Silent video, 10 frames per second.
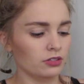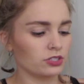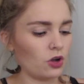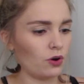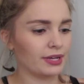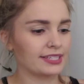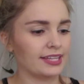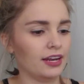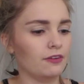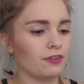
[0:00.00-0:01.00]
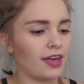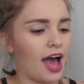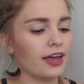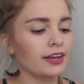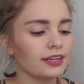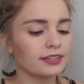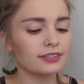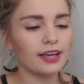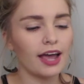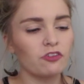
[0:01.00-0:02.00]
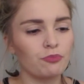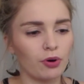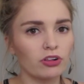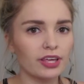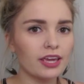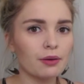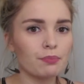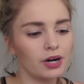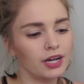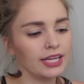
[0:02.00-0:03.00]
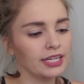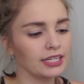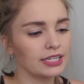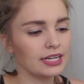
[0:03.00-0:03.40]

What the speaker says: So I'm excited for that. It is kind of bulky, but